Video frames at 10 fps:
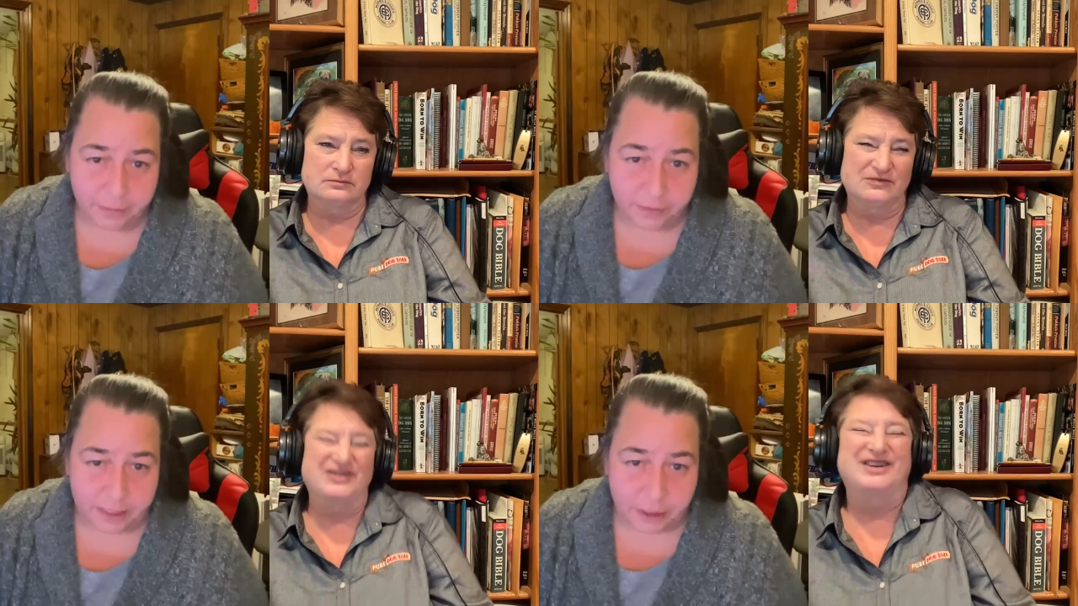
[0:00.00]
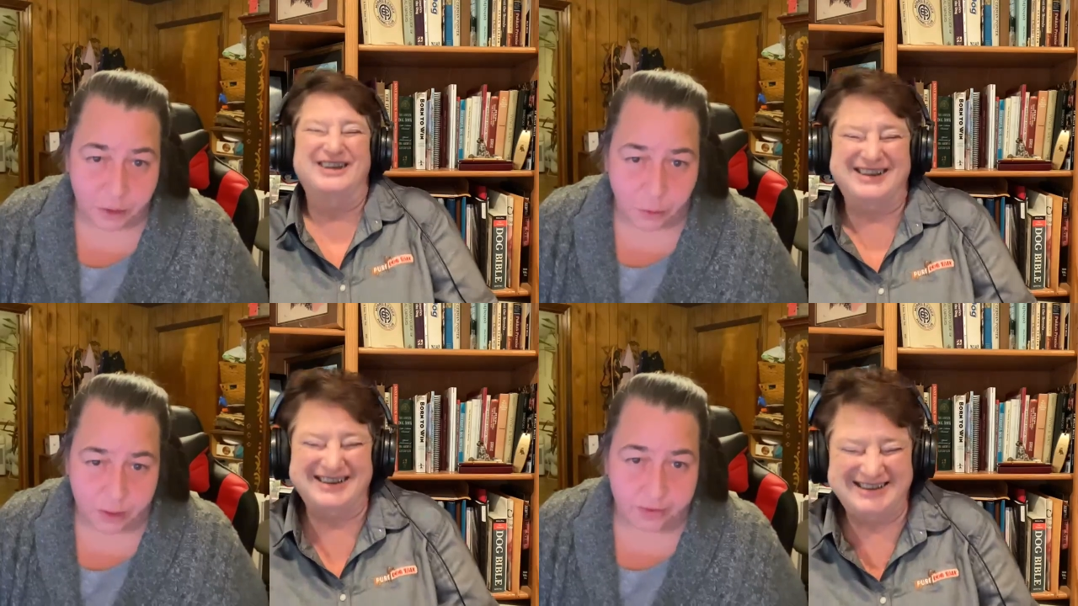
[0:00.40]
Speaker 1: that
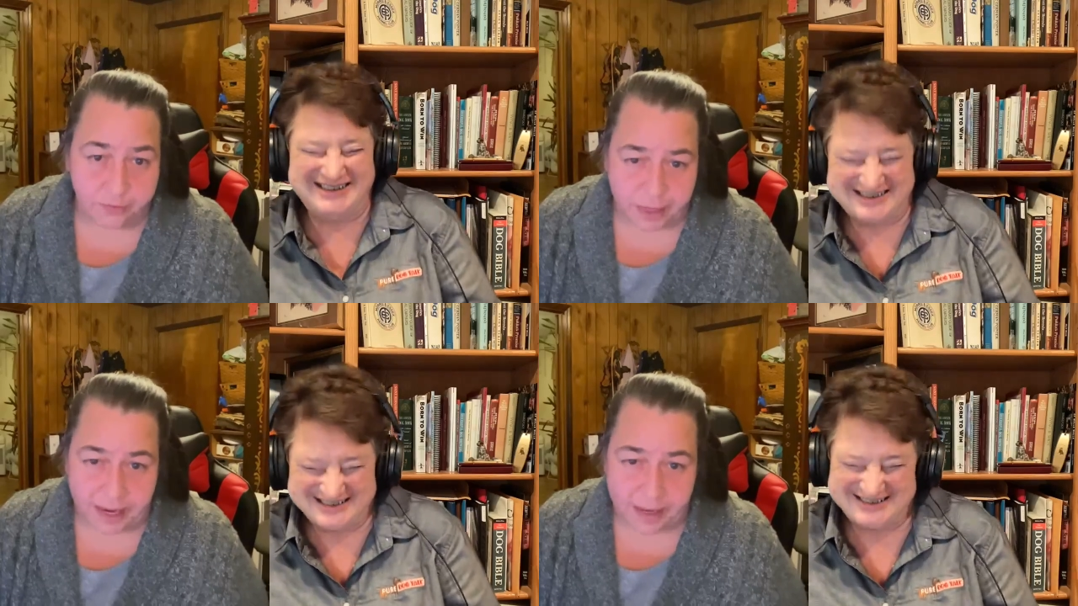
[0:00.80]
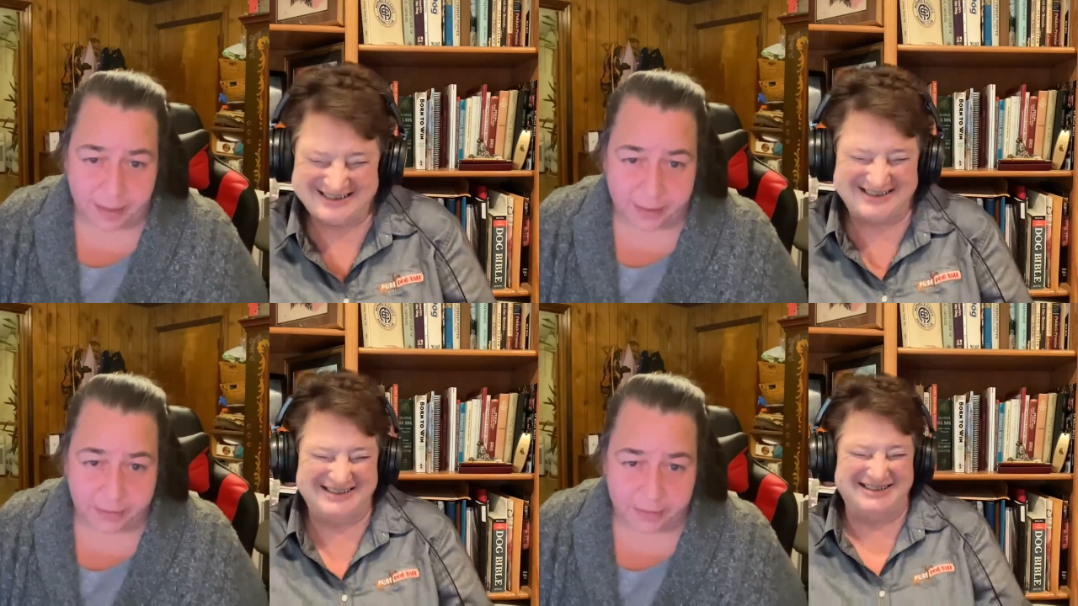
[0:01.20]
sort of like
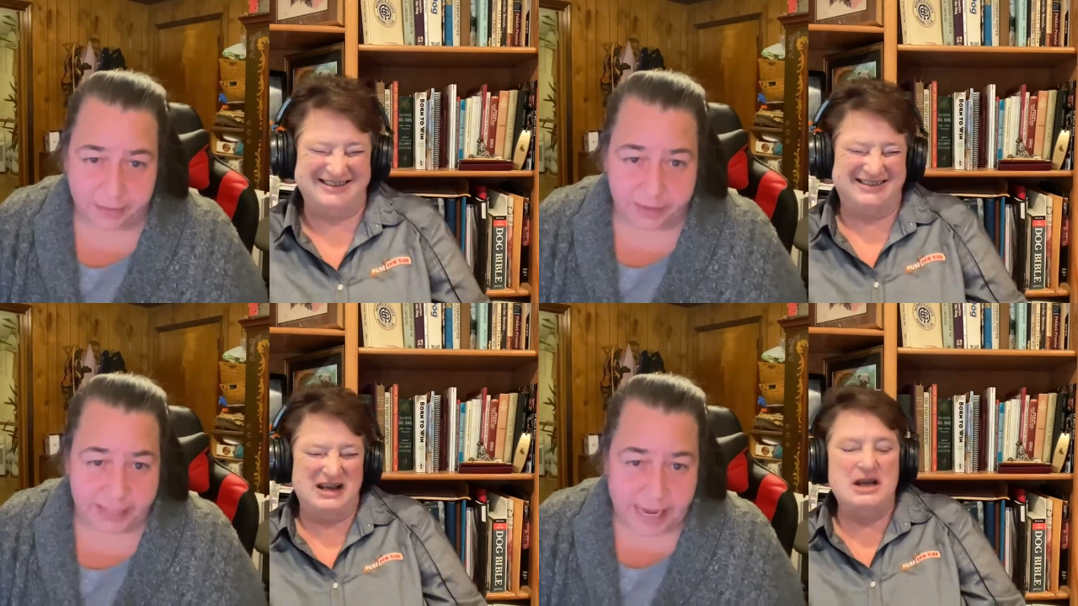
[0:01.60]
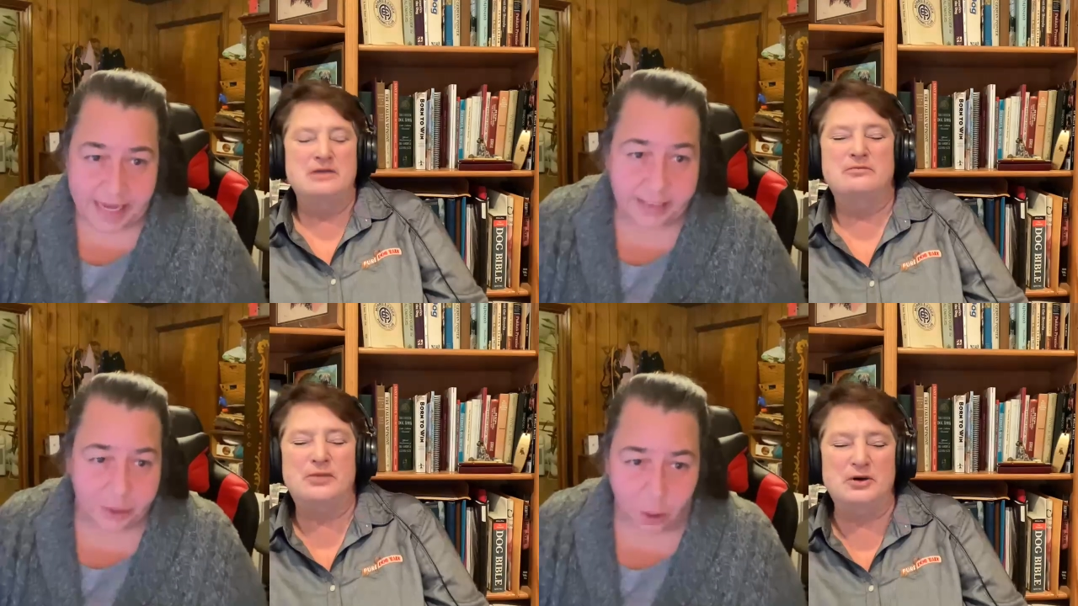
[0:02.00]

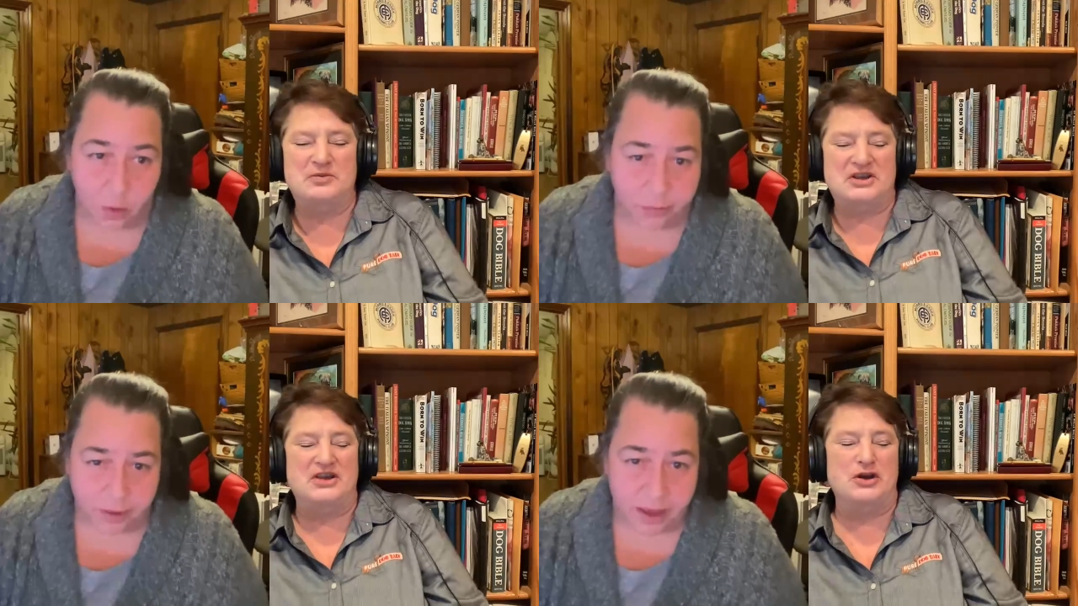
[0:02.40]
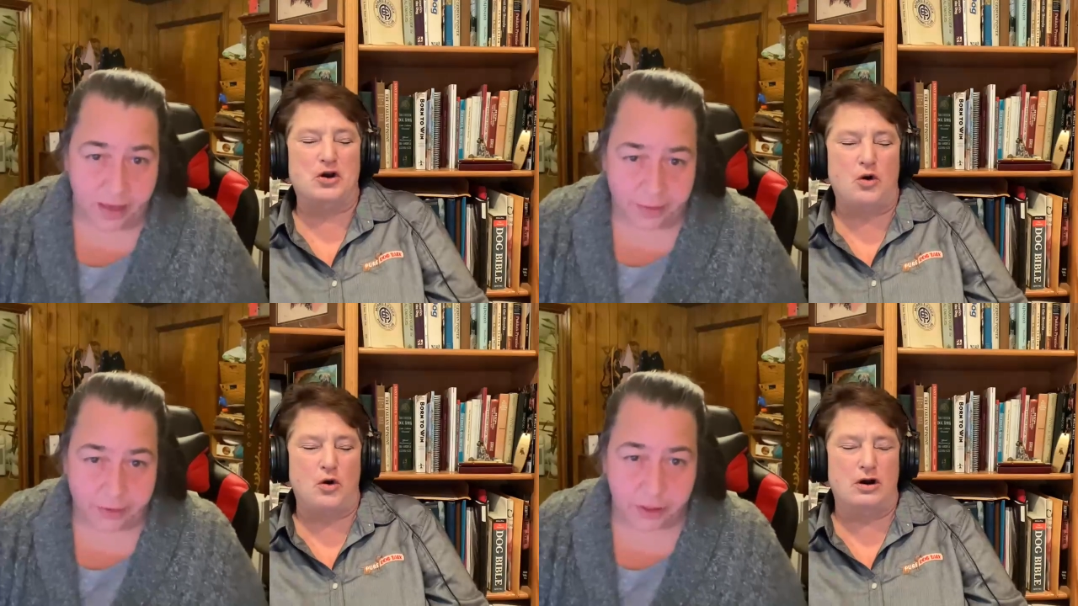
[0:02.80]
leads all the, the
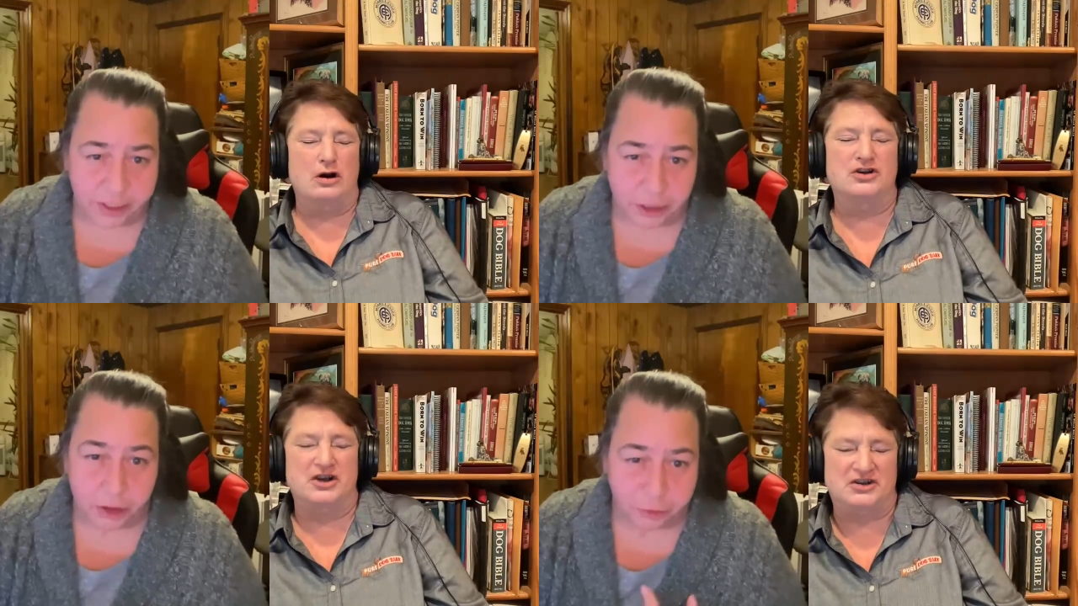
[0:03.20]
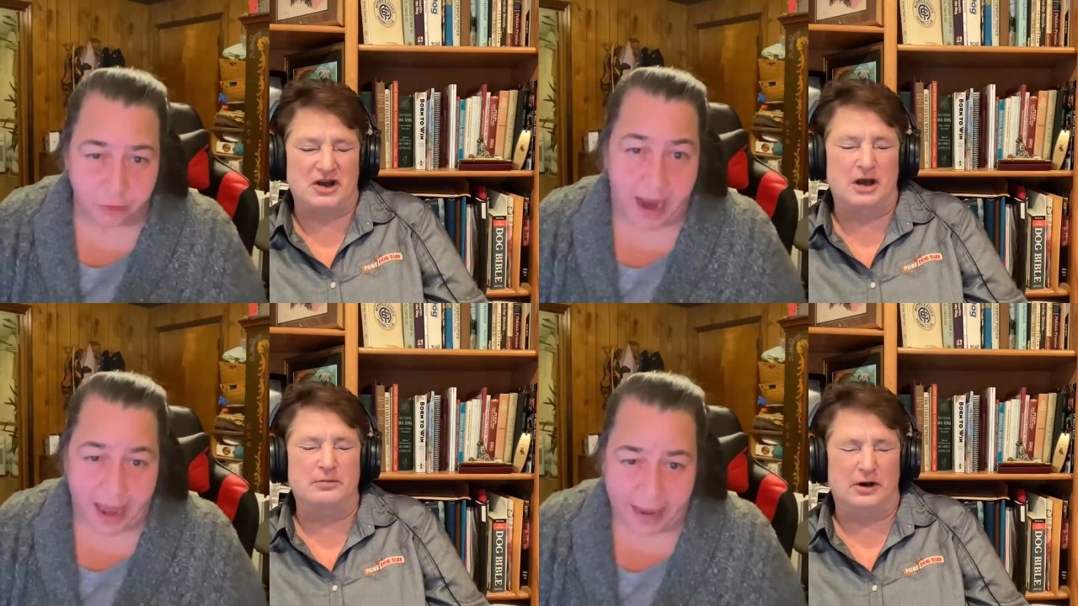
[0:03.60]
others. On